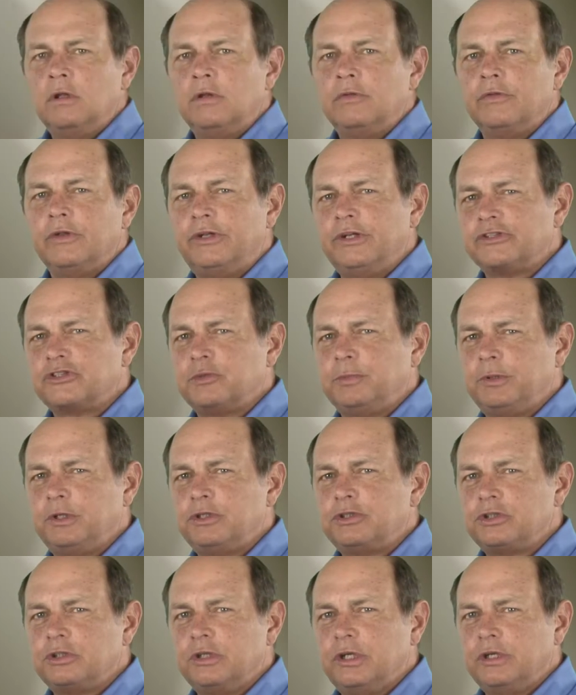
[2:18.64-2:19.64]
The
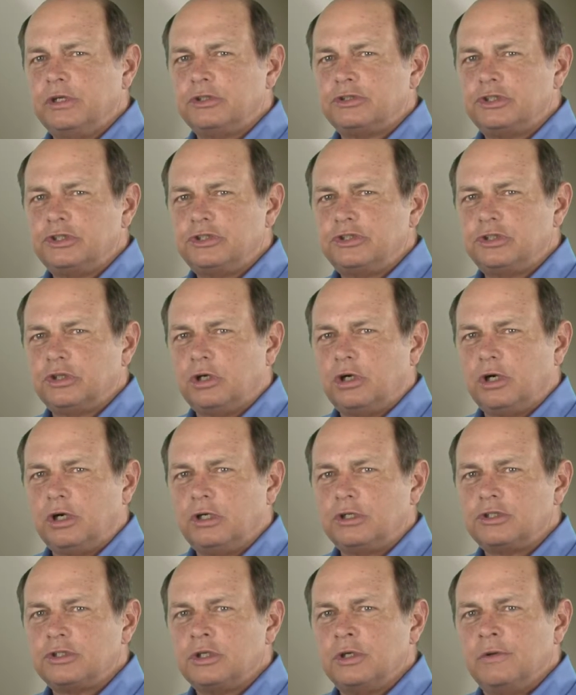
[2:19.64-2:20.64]
distribution energy
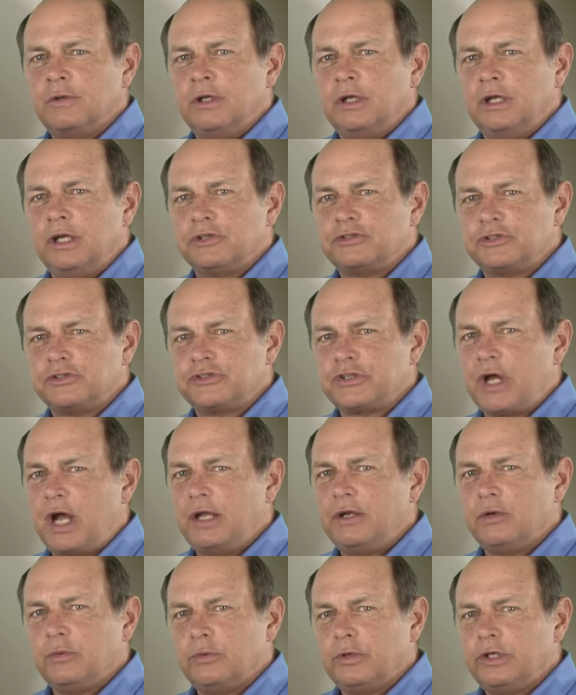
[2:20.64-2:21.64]
charge is
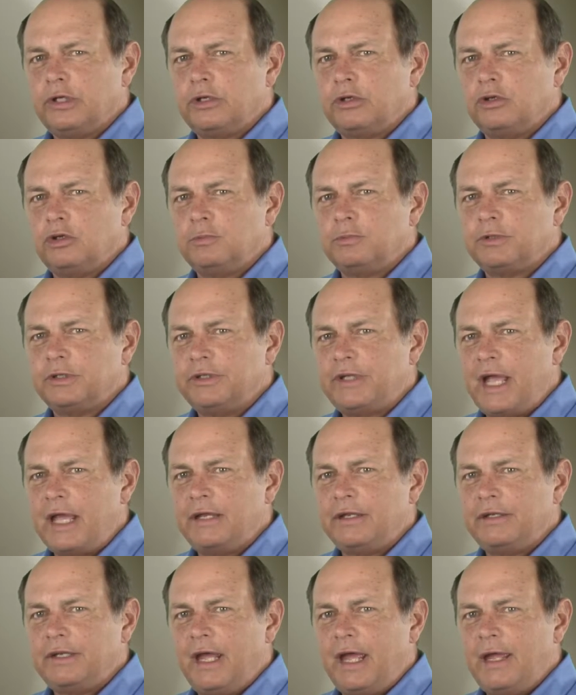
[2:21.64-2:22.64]
designed to recoup the
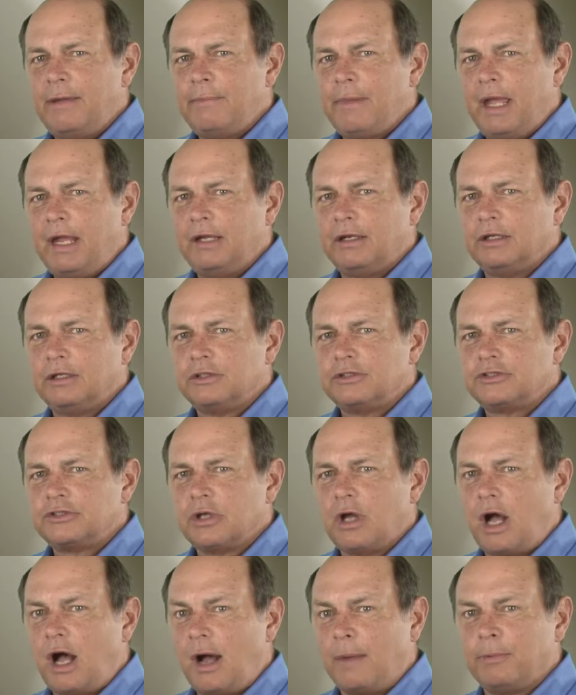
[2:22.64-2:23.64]
day-to-day maintenance,
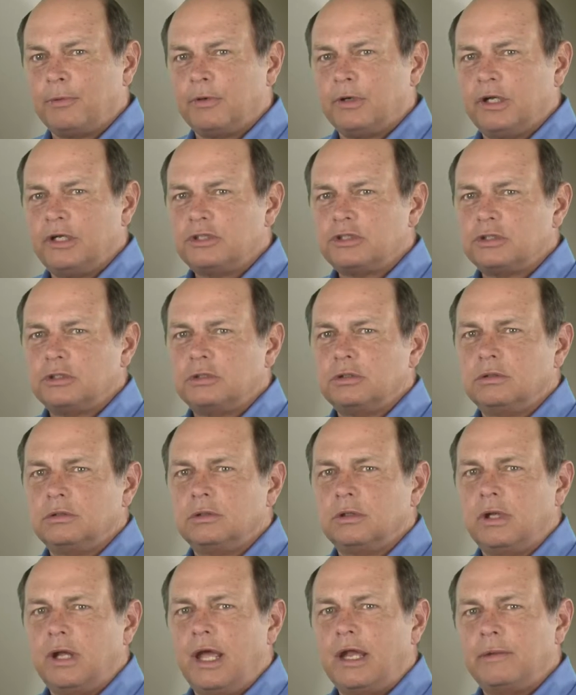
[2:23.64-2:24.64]
operation,
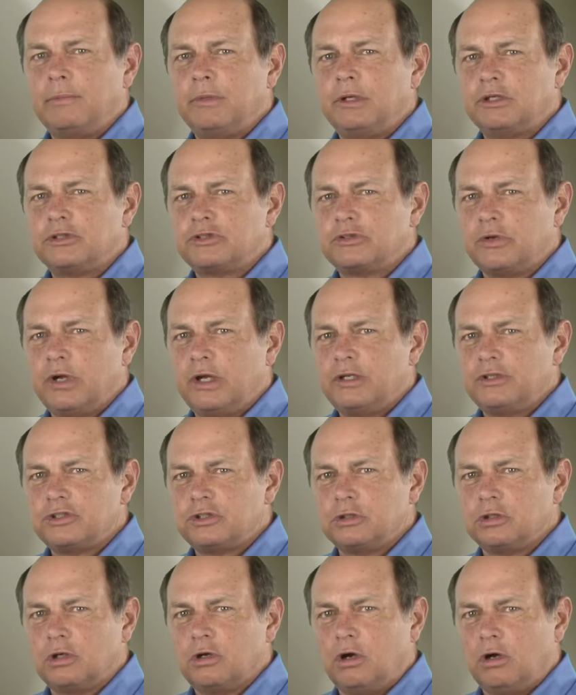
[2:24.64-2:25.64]
and
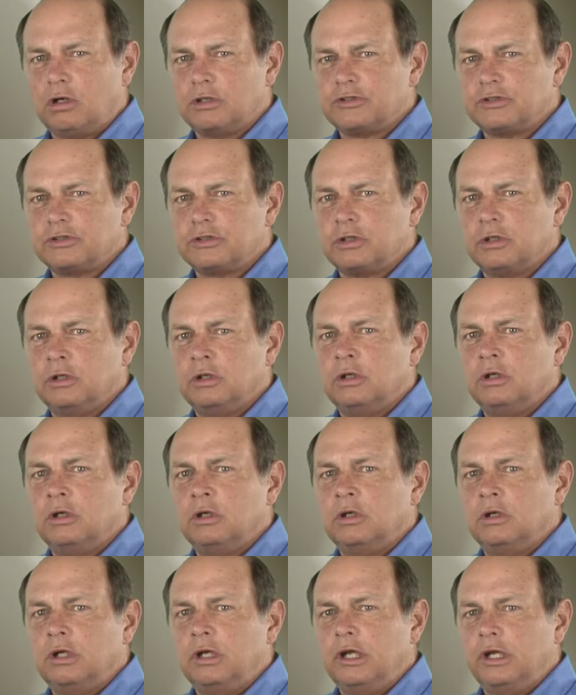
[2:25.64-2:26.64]
administration costs
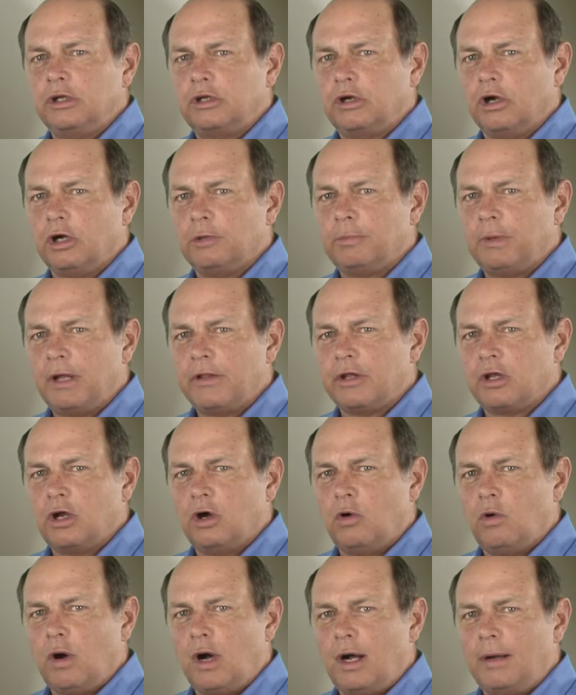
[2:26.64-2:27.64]
incurred by the
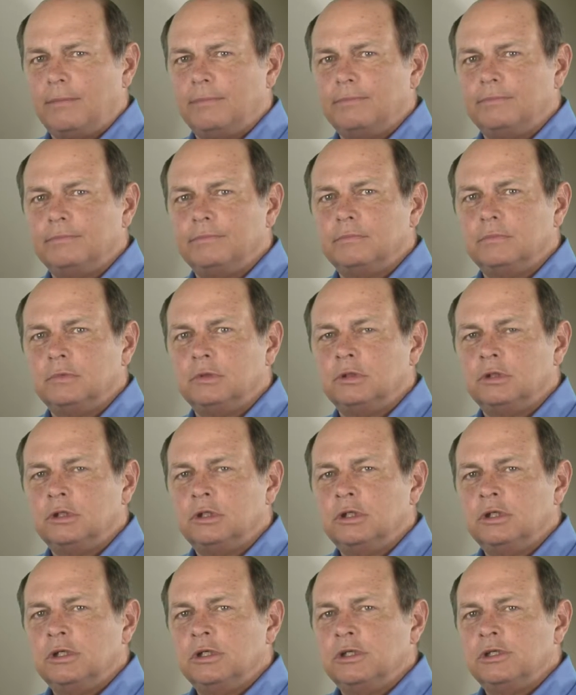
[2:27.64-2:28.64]
co-op.
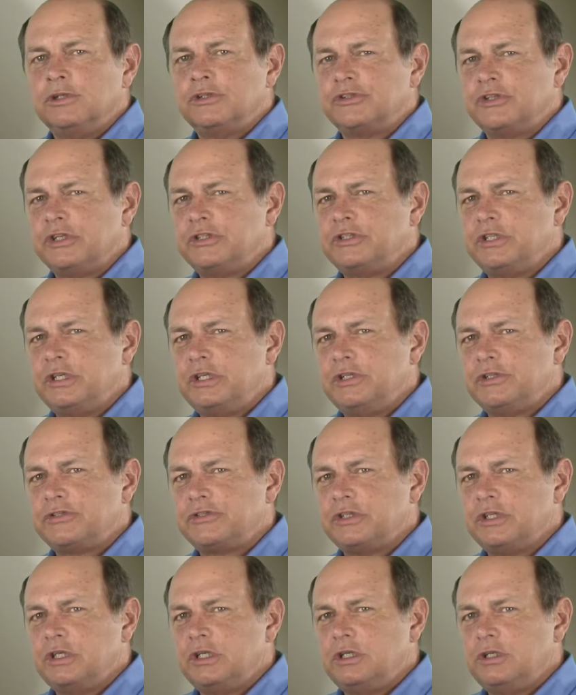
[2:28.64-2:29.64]

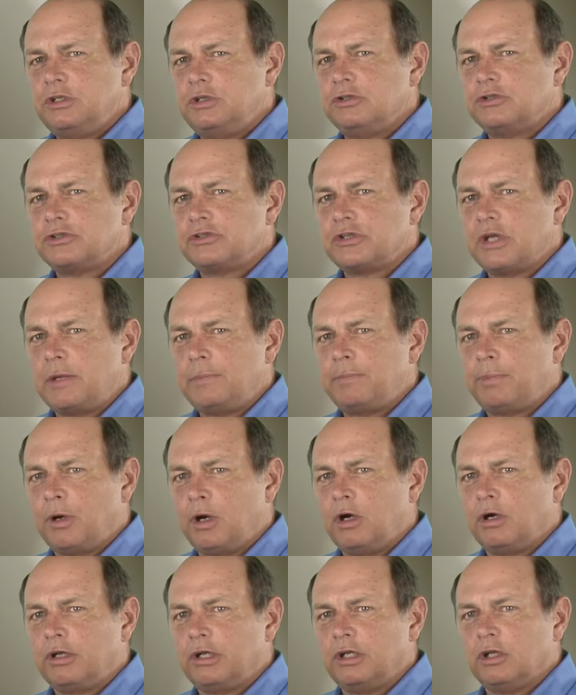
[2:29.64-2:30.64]
CTEC uses a
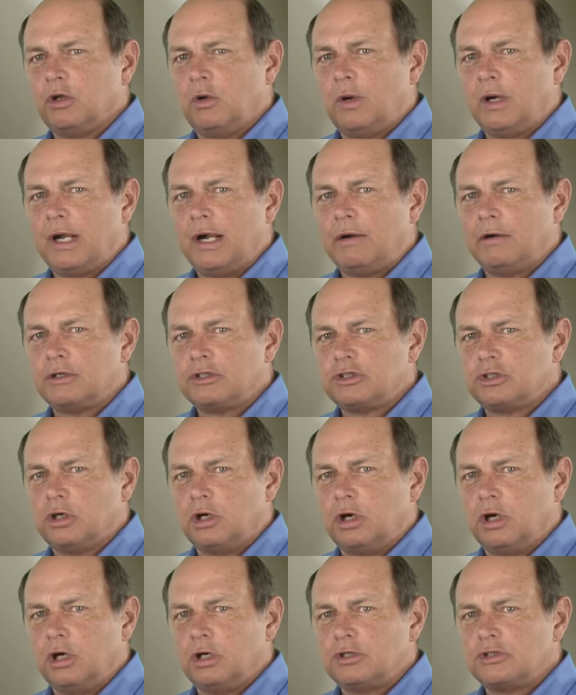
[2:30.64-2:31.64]
per kilowatt hour
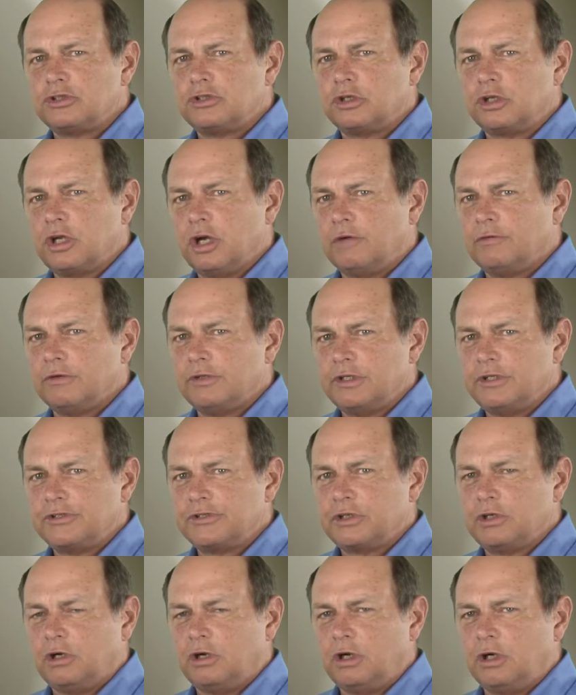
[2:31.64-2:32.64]
charge to cover these
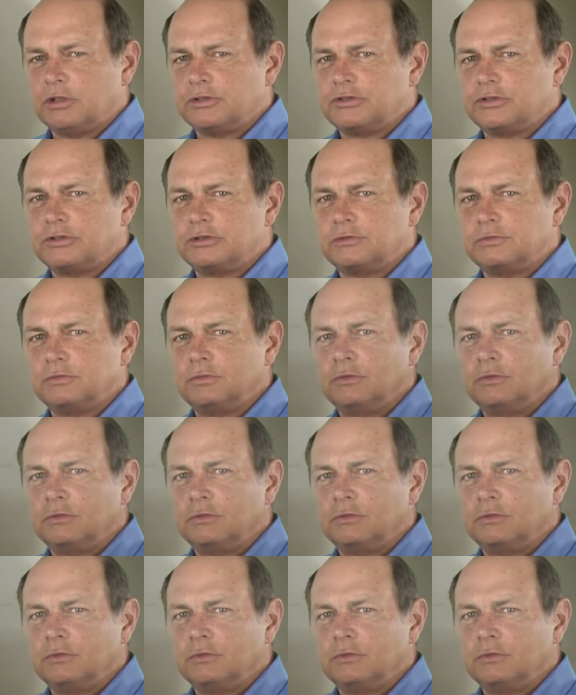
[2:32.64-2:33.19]
costs.